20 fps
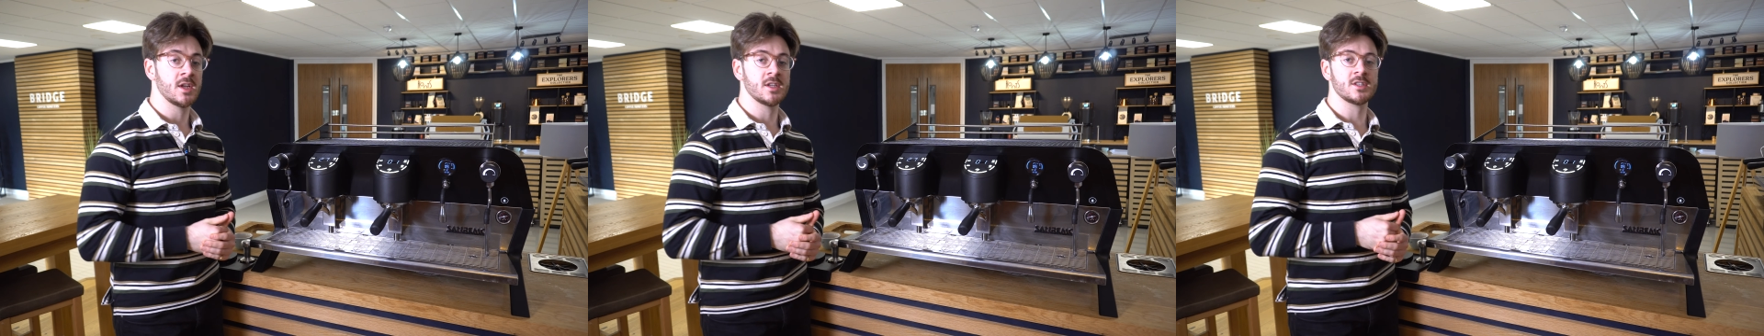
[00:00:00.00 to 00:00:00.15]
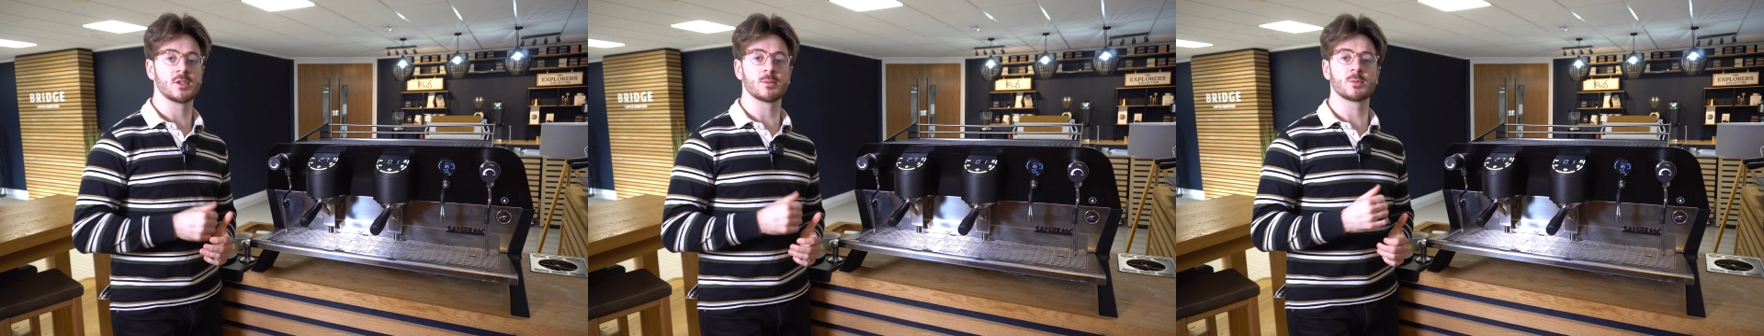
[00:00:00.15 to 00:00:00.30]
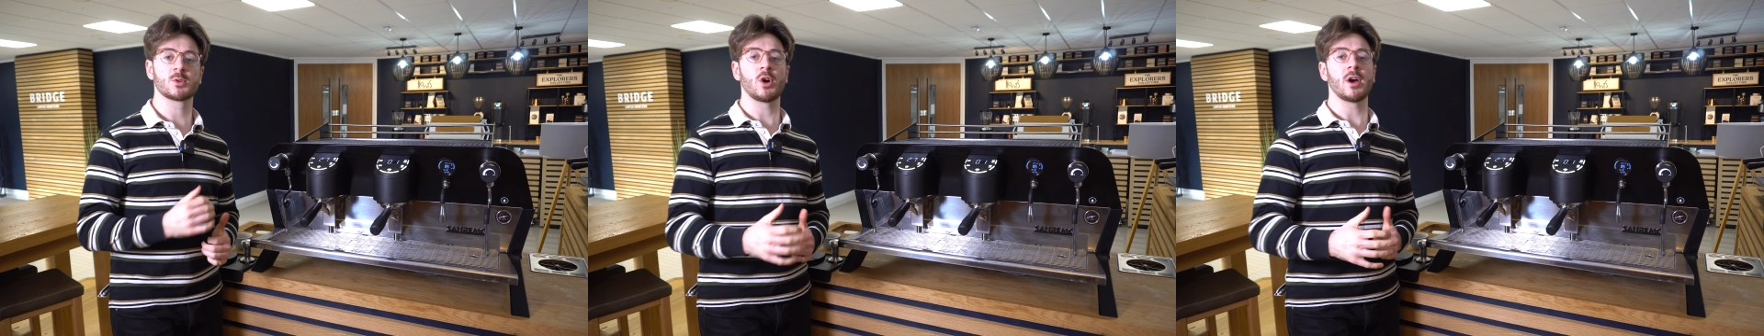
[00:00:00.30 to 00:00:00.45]

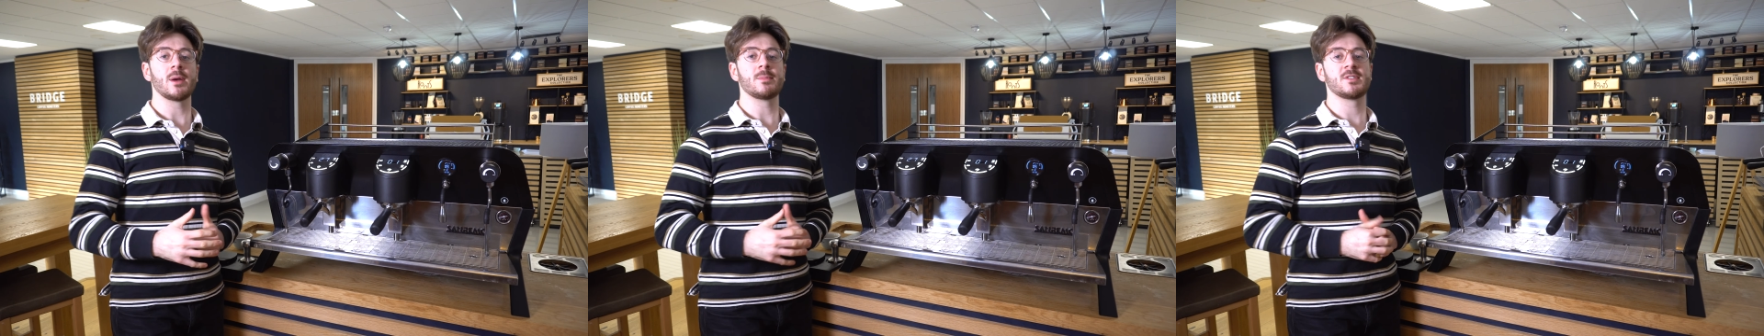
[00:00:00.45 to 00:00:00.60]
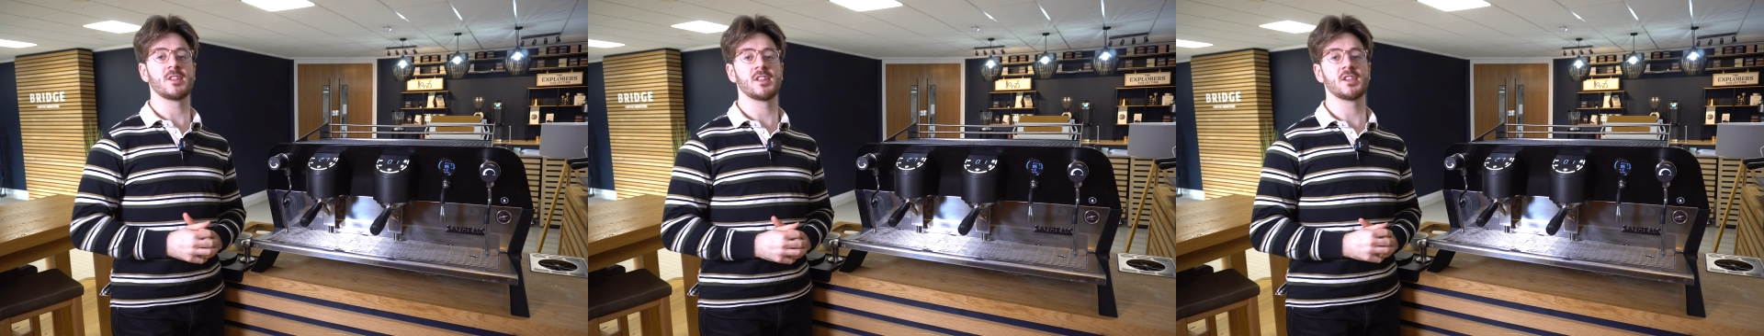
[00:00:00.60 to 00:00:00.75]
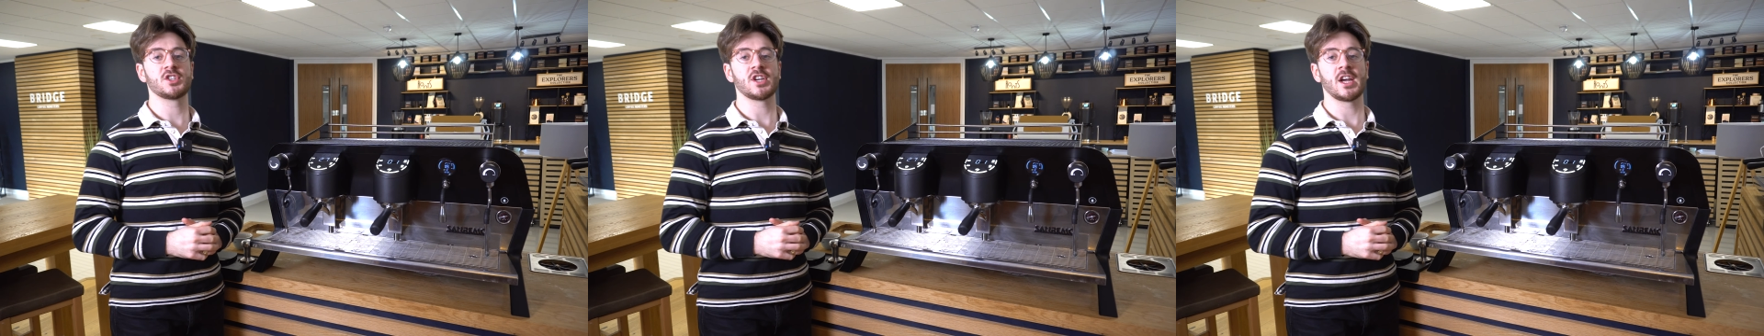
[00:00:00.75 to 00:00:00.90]
Subscribe
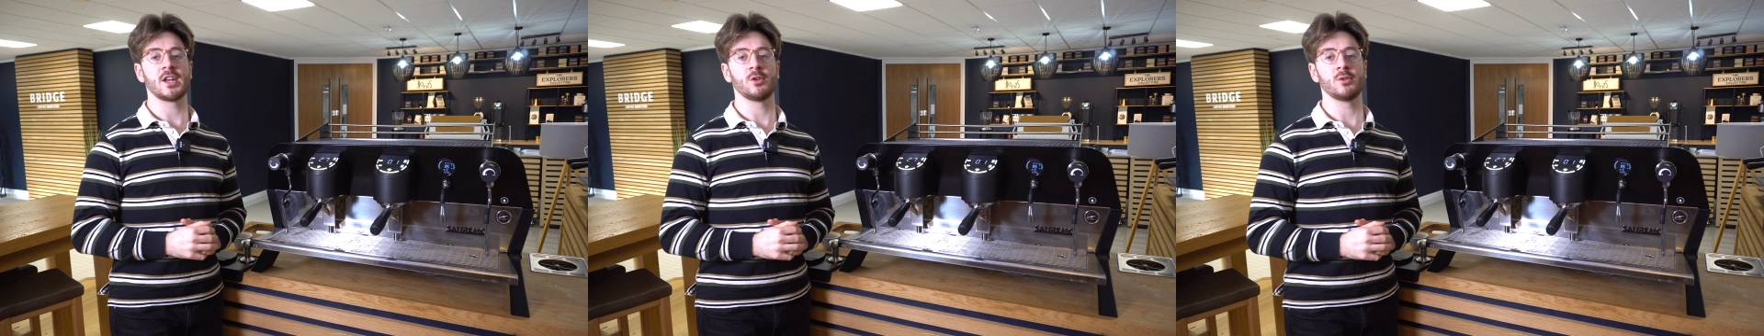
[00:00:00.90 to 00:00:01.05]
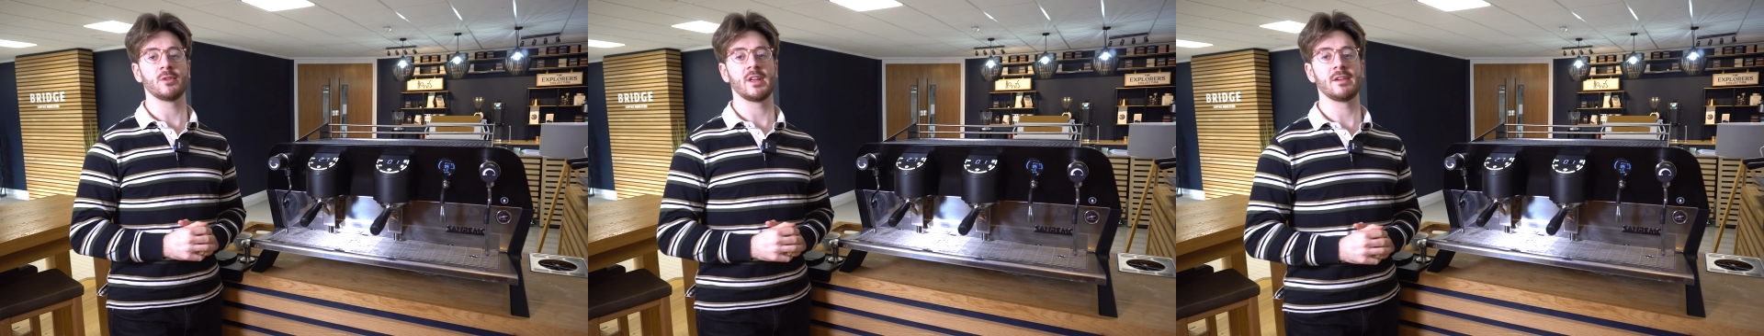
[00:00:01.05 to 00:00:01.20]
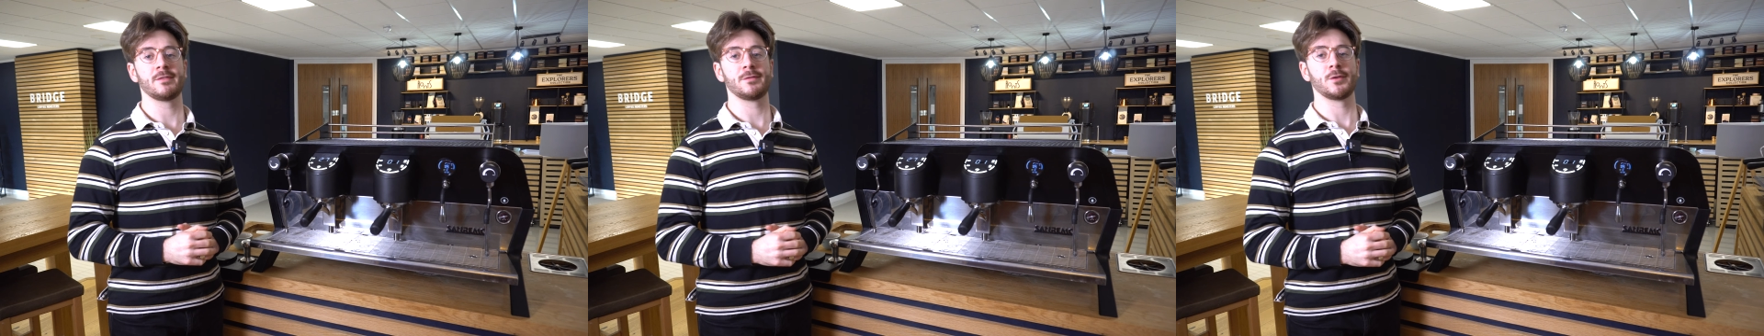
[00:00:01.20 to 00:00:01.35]
to the
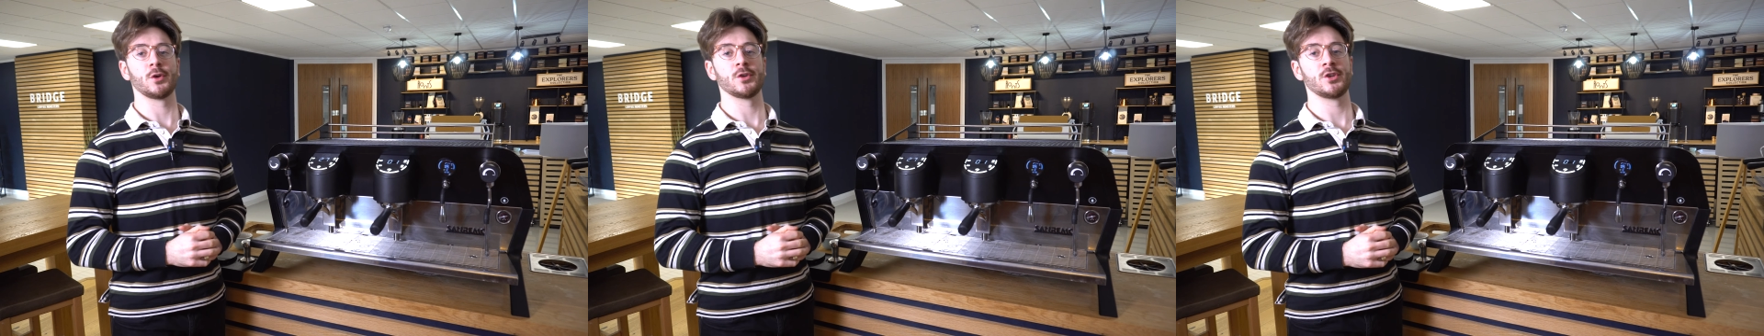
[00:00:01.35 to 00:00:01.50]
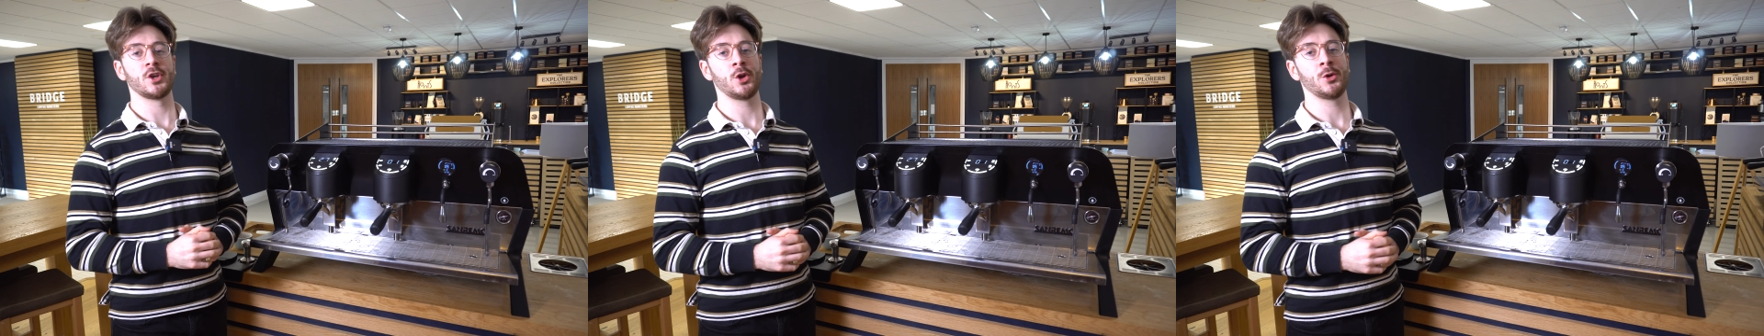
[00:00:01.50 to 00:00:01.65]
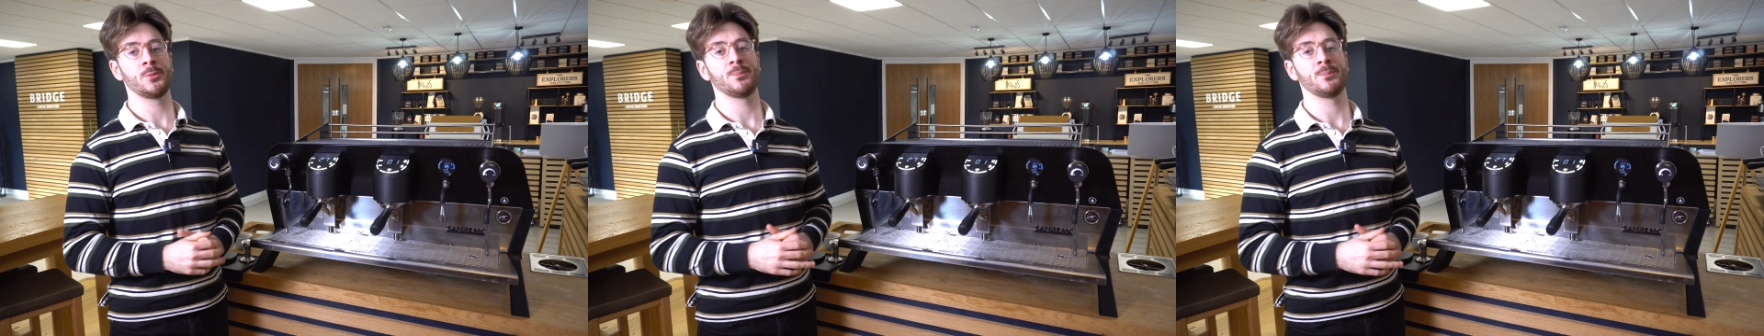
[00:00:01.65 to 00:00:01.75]
channel if you're new